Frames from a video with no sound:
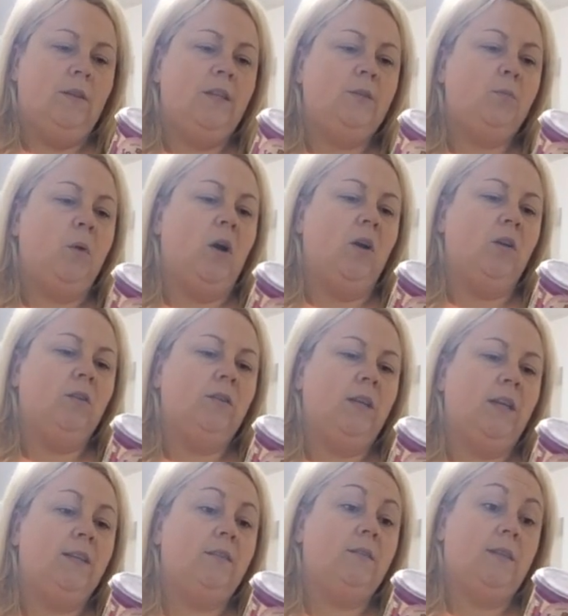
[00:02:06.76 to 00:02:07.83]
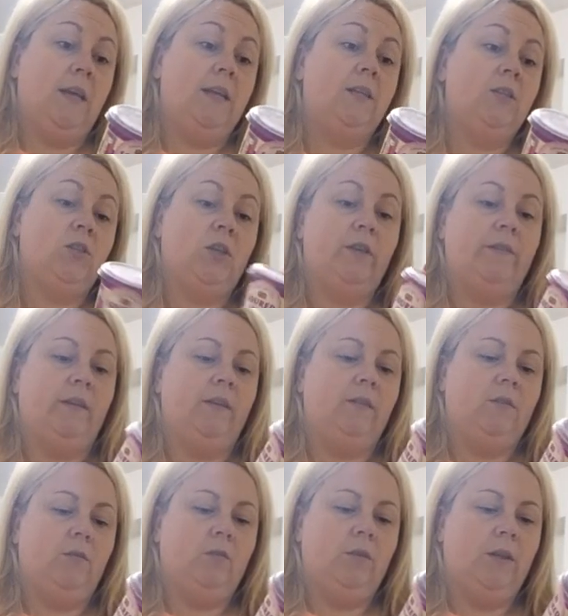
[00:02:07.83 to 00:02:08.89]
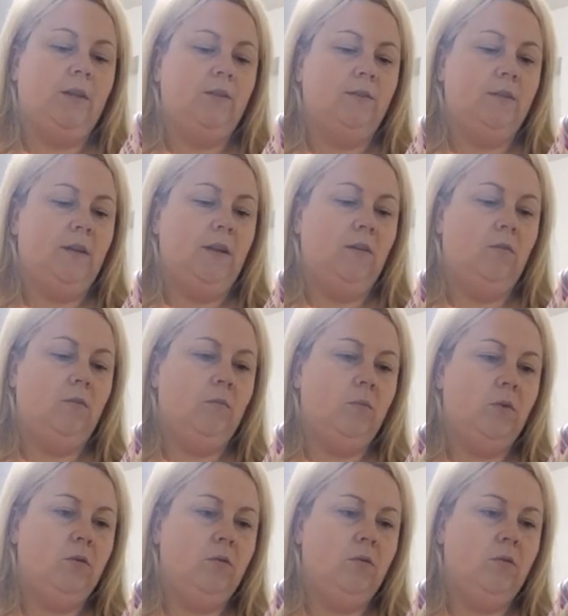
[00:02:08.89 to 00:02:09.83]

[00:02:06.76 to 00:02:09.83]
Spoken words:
This pot contains 10 servings. Well, that doesn't help.